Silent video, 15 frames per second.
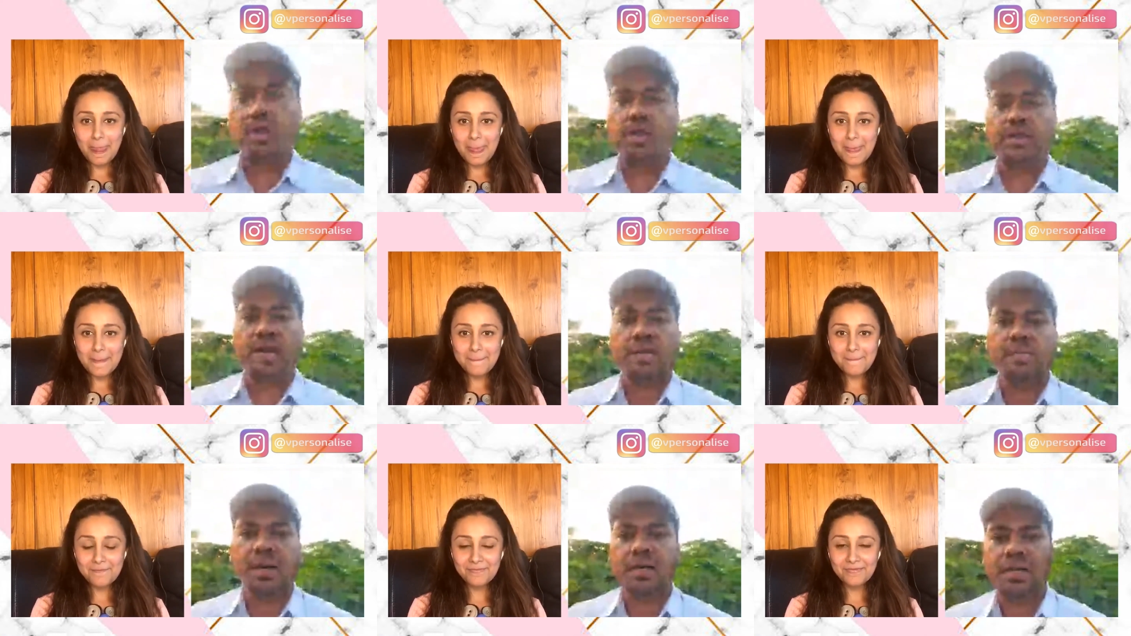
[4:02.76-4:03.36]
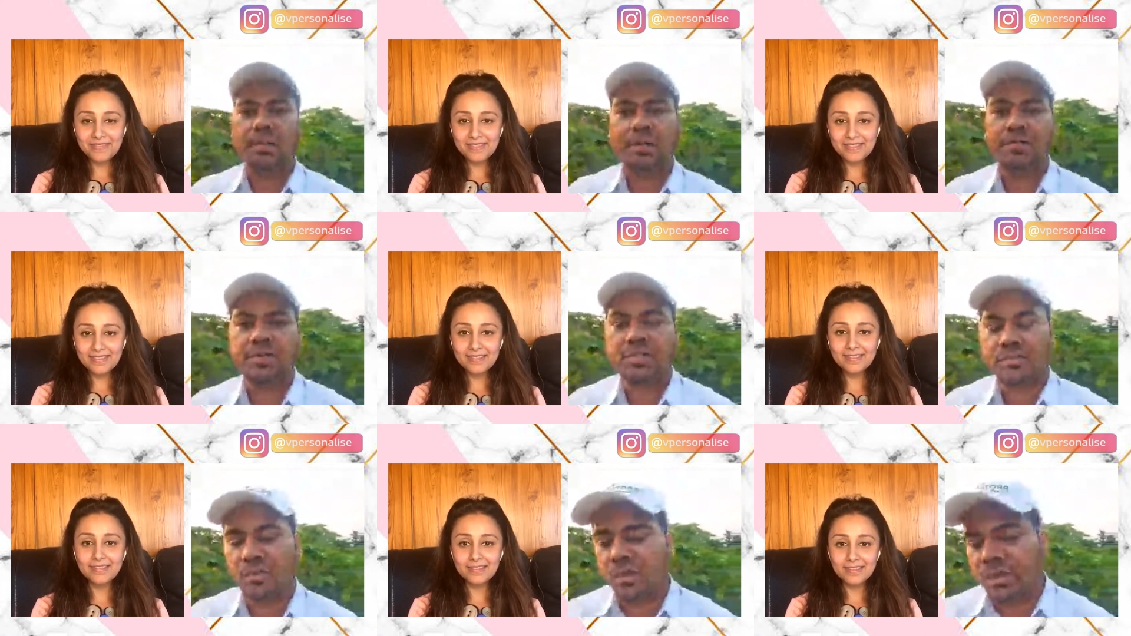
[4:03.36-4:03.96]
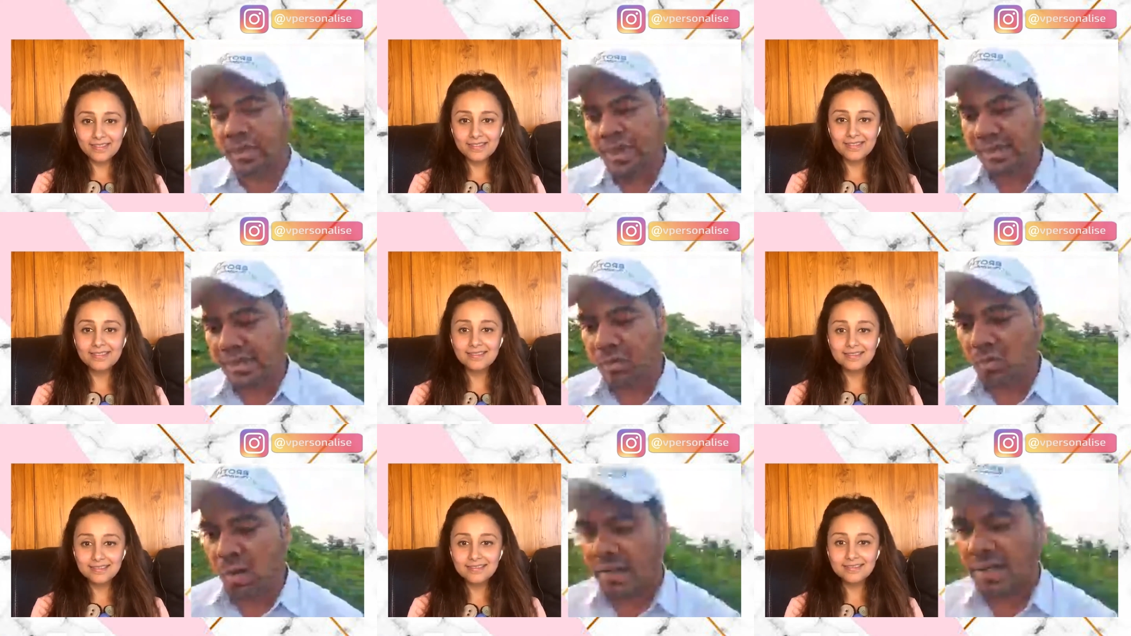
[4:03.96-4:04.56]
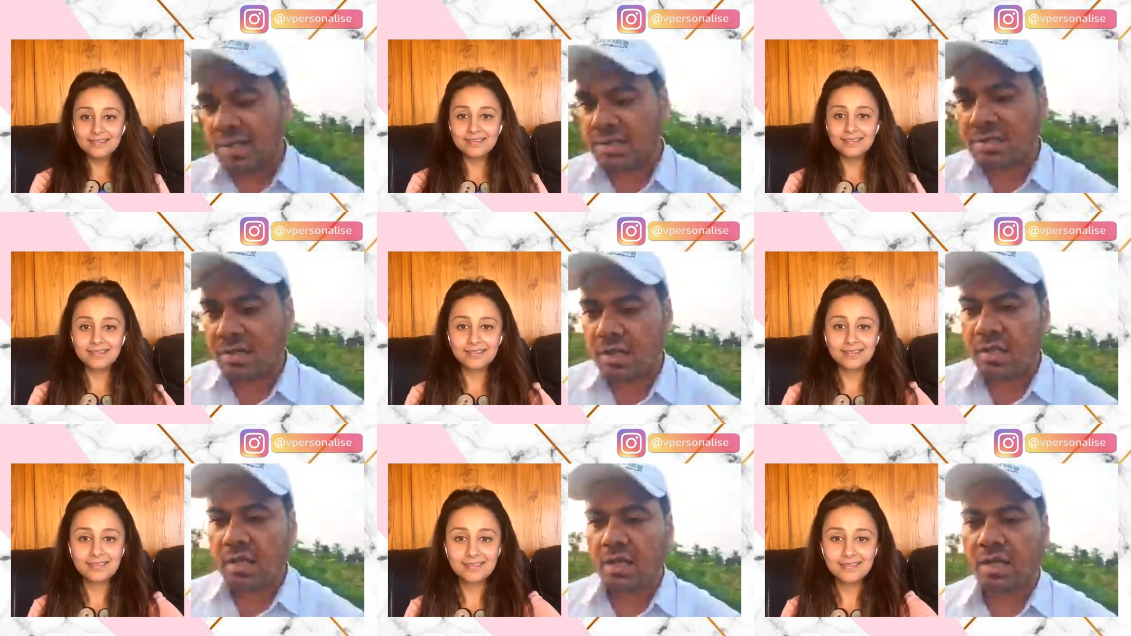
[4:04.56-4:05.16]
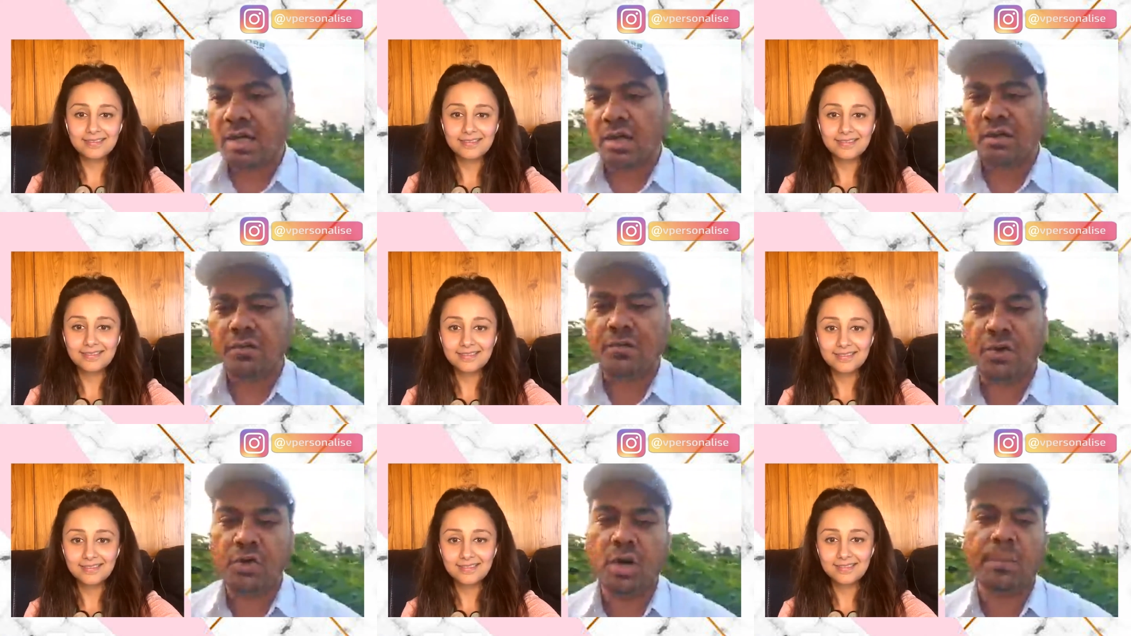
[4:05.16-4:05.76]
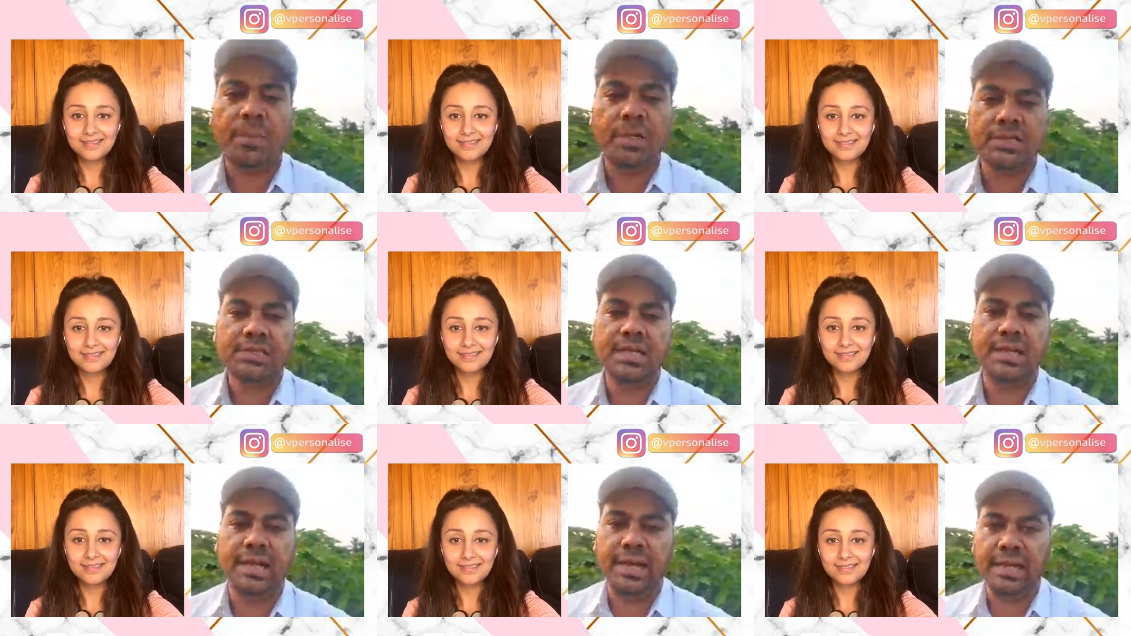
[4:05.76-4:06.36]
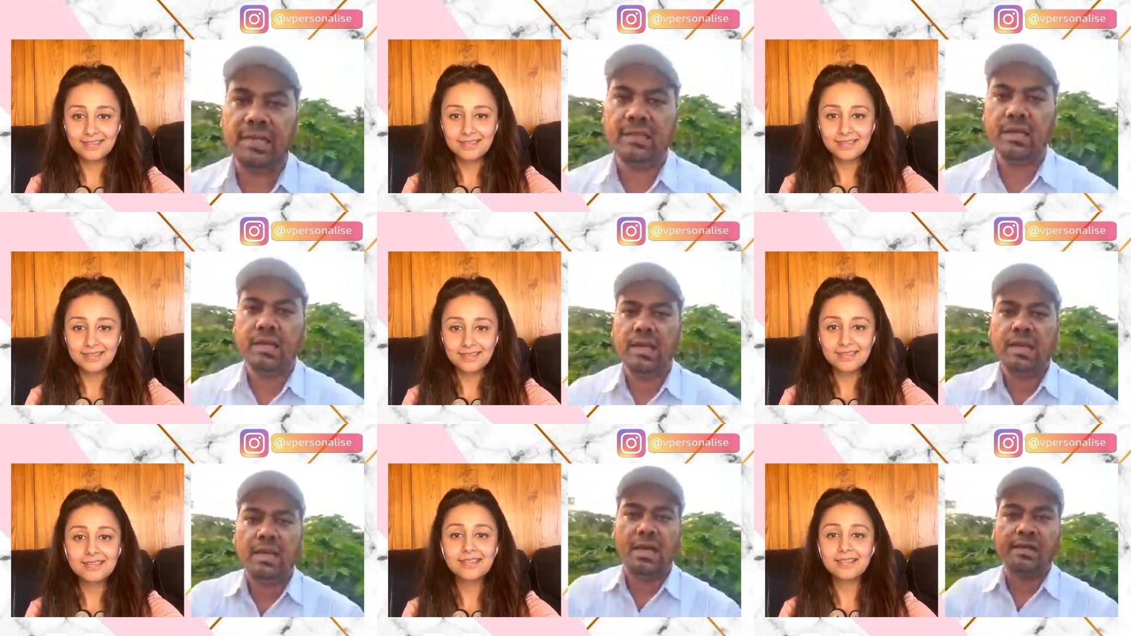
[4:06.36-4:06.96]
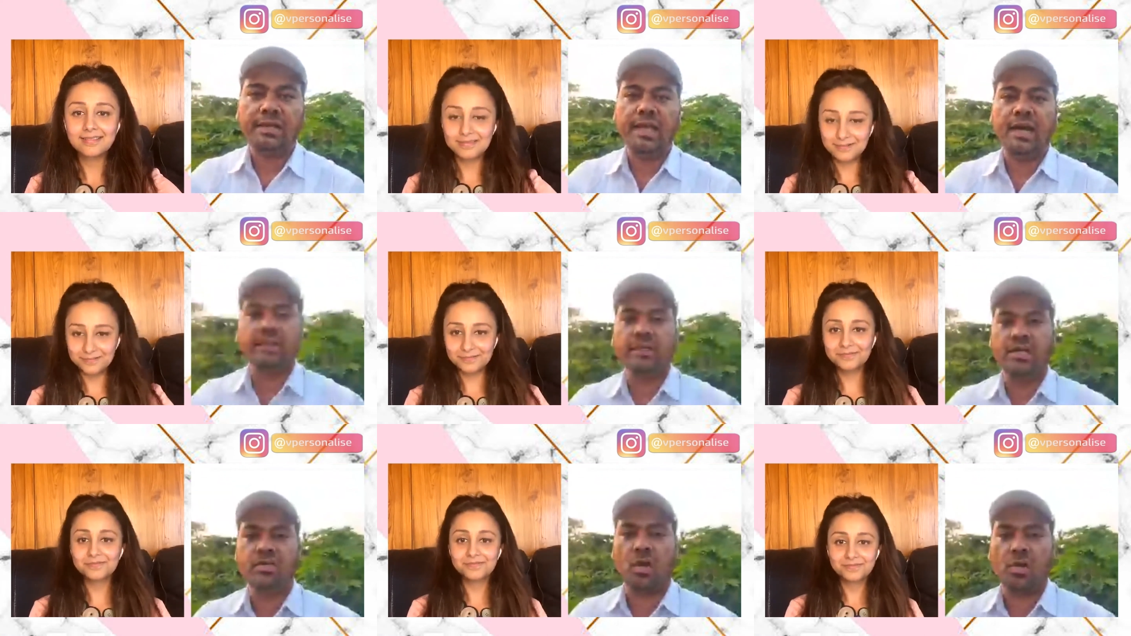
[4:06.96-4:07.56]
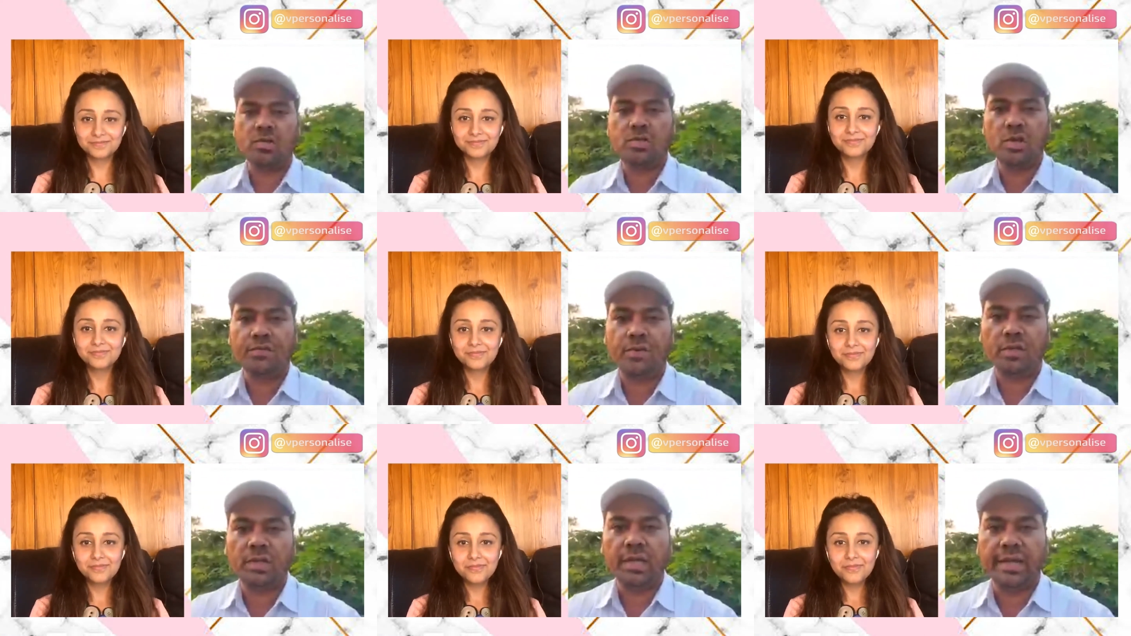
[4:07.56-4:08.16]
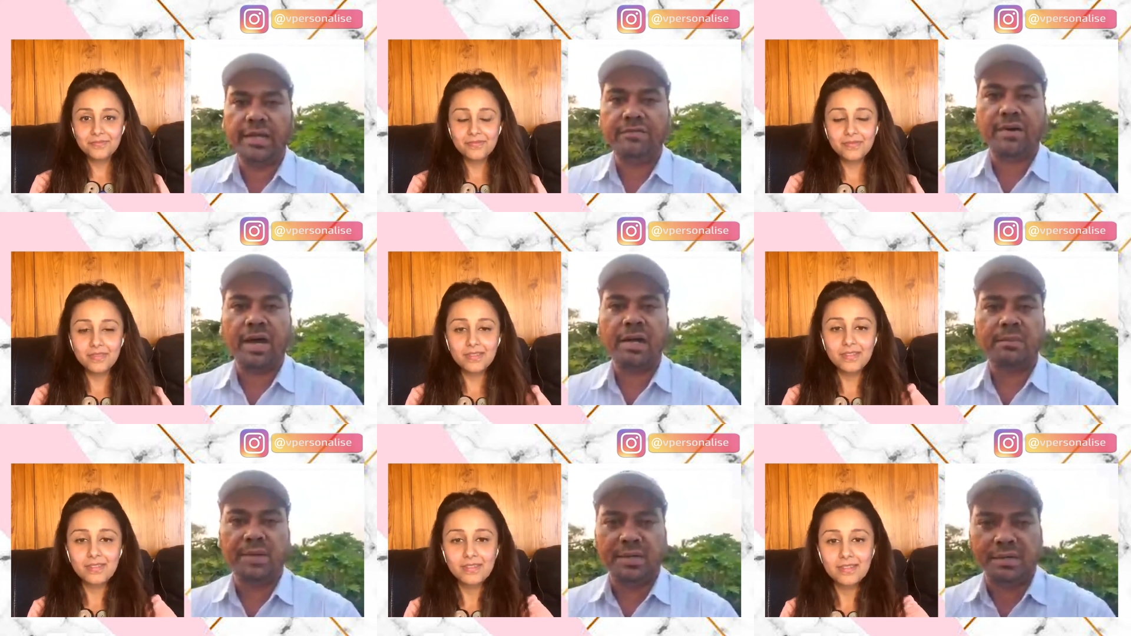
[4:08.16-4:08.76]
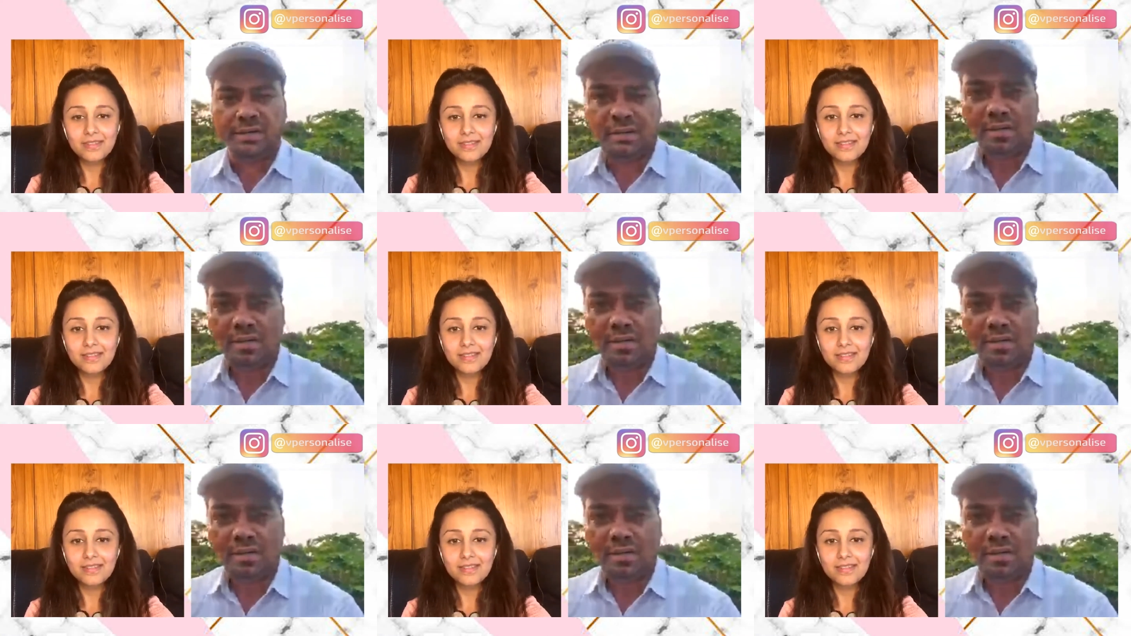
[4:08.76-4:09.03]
Speaker 1: know there are multiple ways of looking at it. One is uh, for your personal health, and the others also for the environment.